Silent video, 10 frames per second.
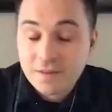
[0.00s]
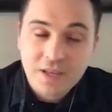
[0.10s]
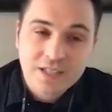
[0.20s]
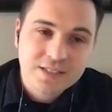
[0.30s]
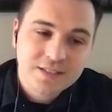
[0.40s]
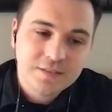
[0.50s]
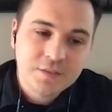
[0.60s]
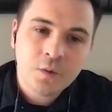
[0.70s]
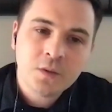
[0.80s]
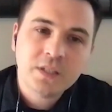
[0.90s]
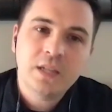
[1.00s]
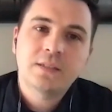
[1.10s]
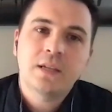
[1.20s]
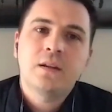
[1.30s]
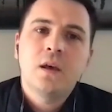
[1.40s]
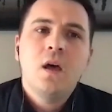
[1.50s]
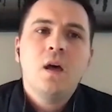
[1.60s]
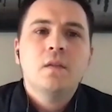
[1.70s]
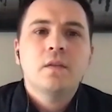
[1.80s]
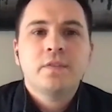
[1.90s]
makes total sense. And
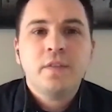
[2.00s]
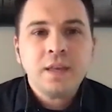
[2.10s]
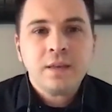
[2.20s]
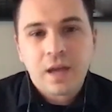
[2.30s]
the thing,